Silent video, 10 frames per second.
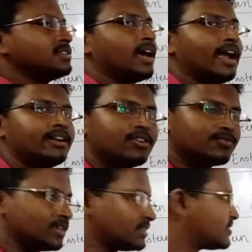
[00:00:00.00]
height of
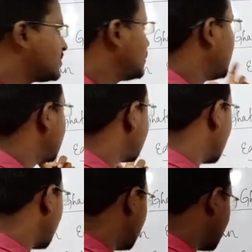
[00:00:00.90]
this Eastern
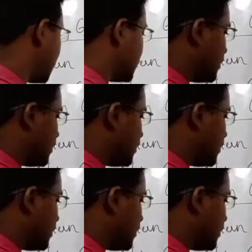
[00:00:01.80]
Ghats is,